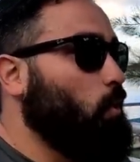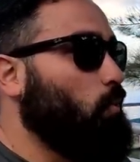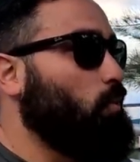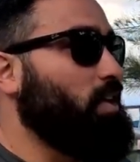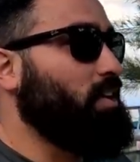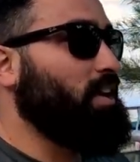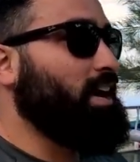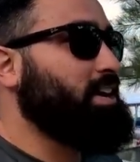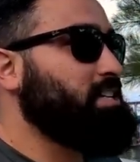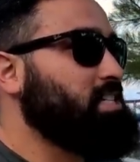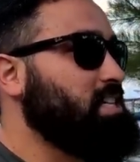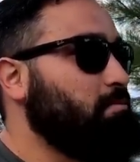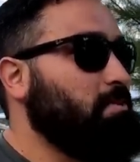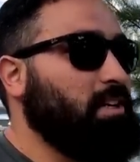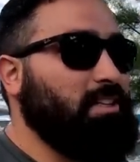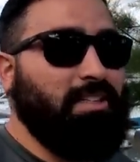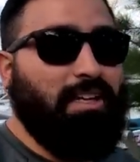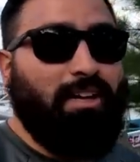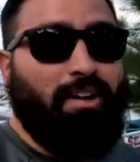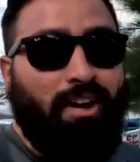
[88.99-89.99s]
We are actually
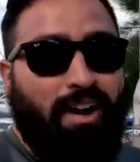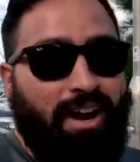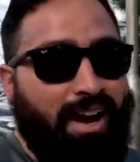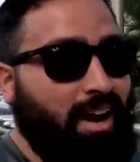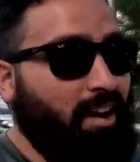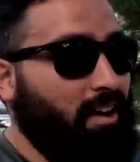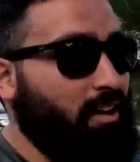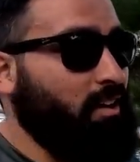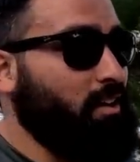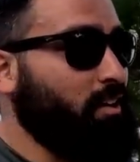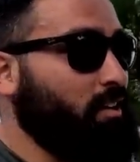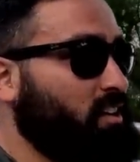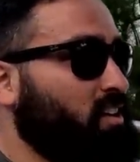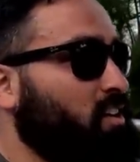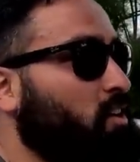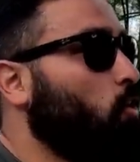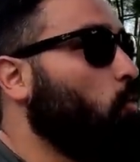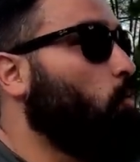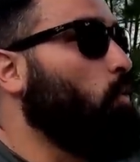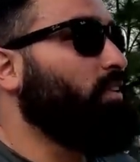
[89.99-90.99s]
about to get our hair,
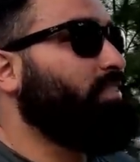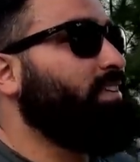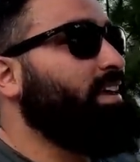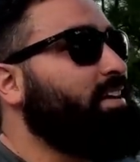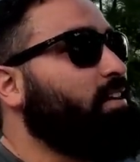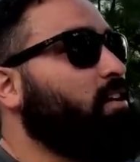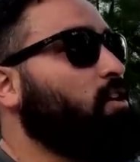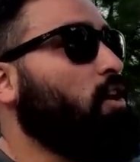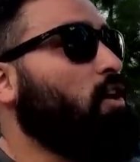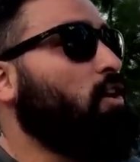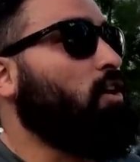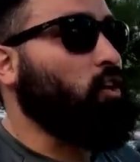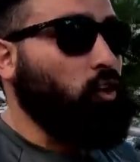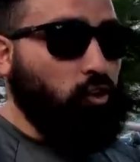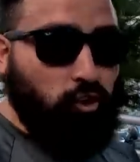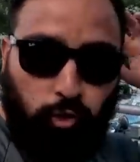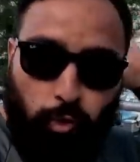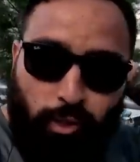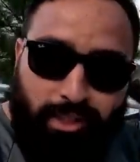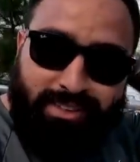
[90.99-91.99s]
what they call
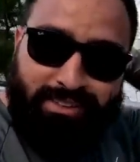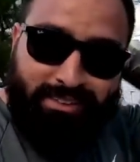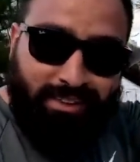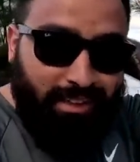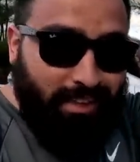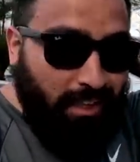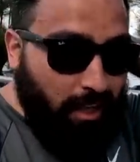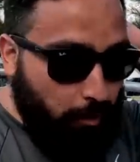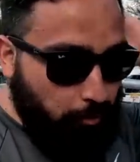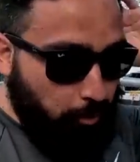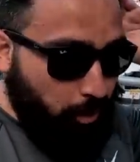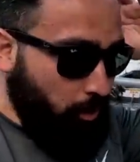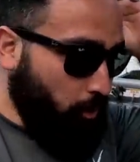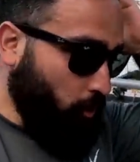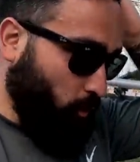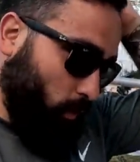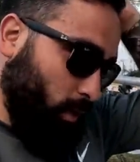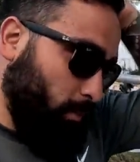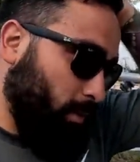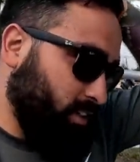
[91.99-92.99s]
twisted up.
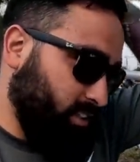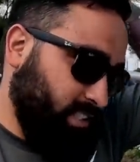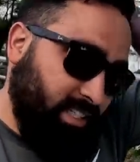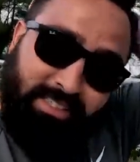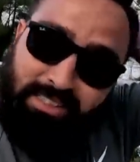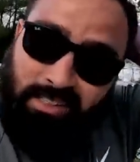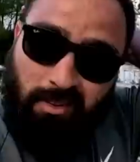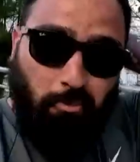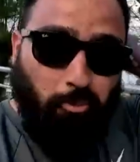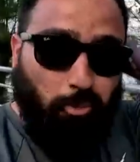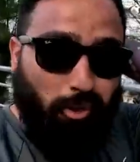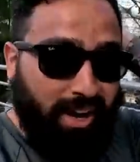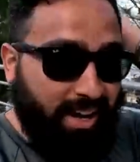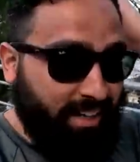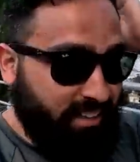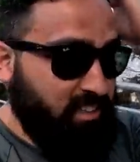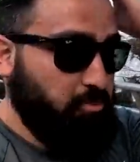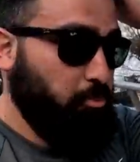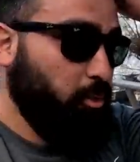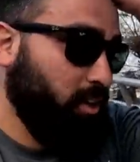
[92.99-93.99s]
We're about to get some
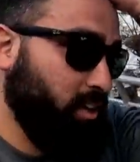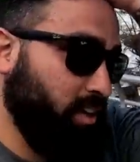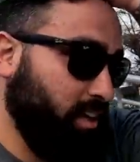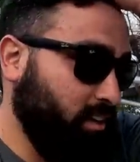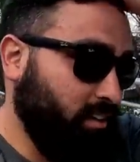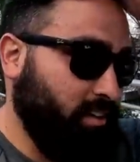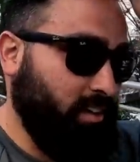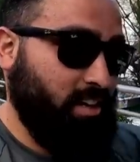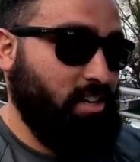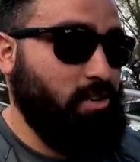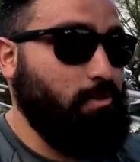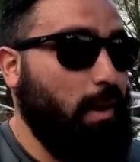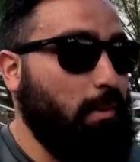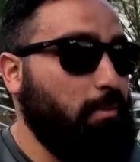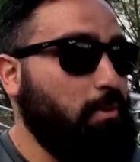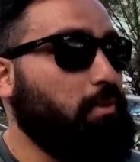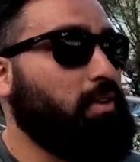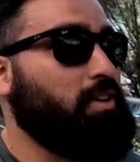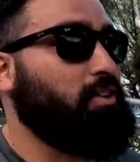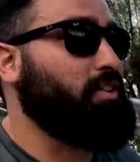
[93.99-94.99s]
braids put in, and you might
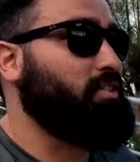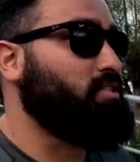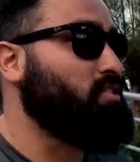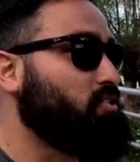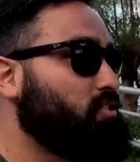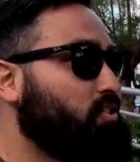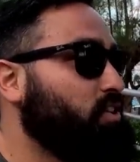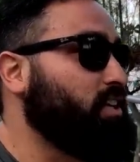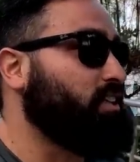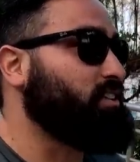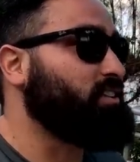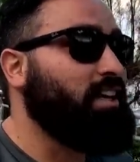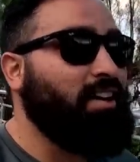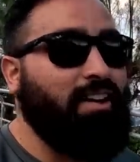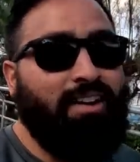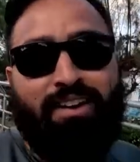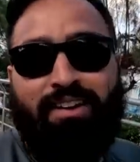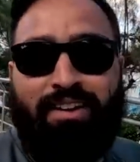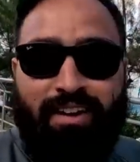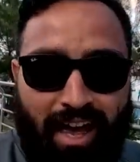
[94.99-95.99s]
be wondering, yo, Chris,
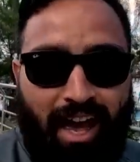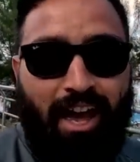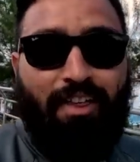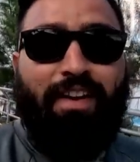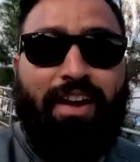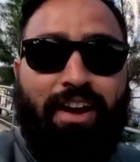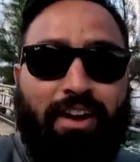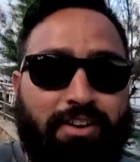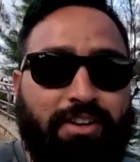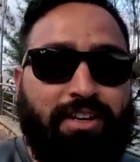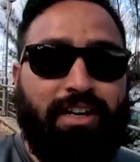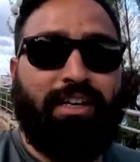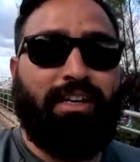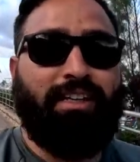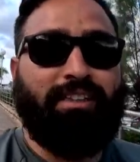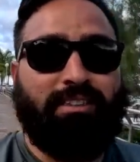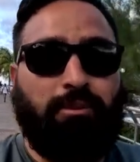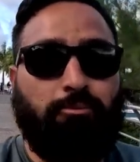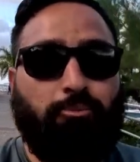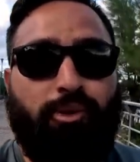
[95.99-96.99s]
how the hell are you gonna
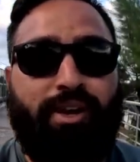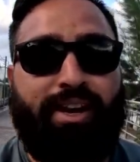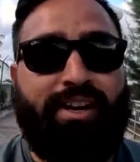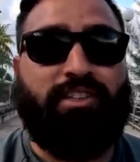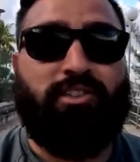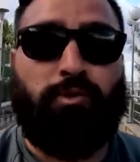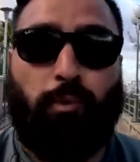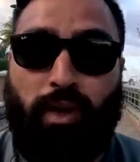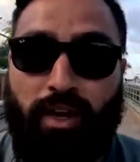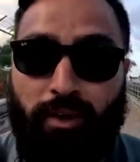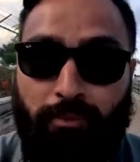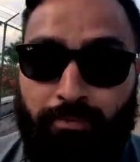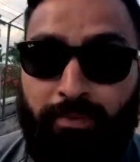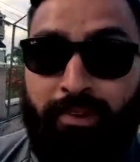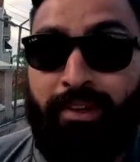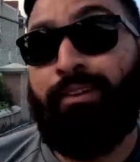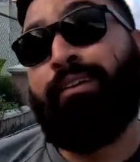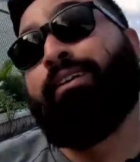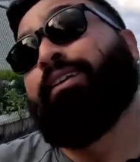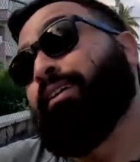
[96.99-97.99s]
get some braids? Well,
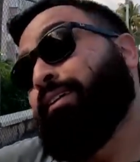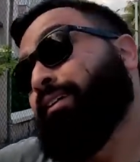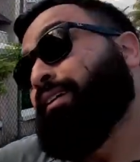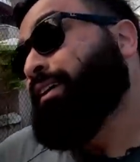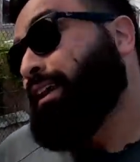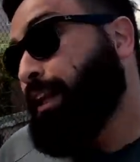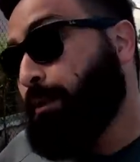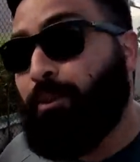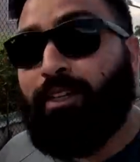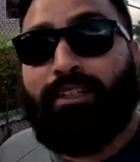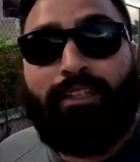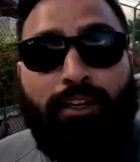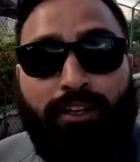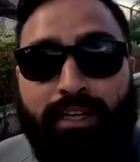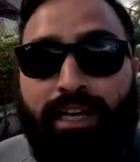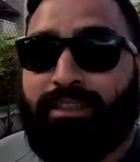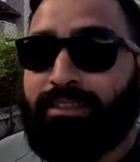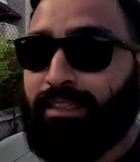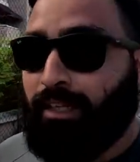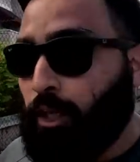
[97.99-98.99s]
let me tell
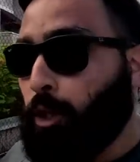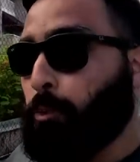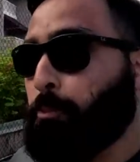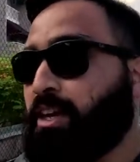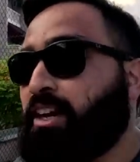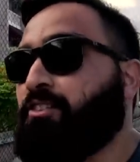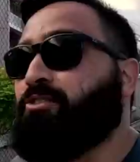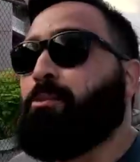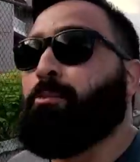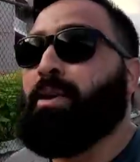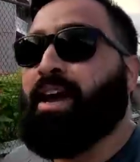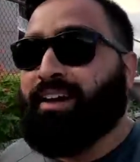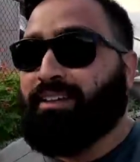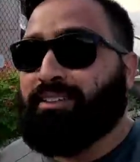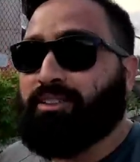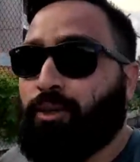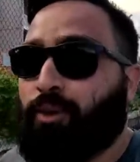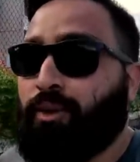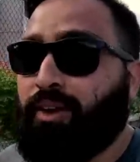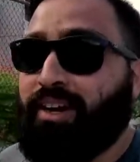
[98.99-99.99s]
you guys a little bit of a
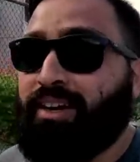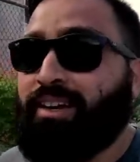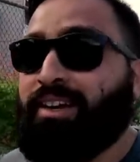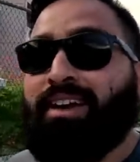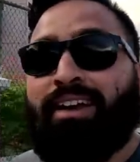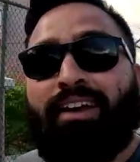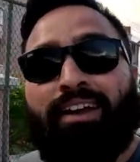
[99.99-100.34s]
backstory.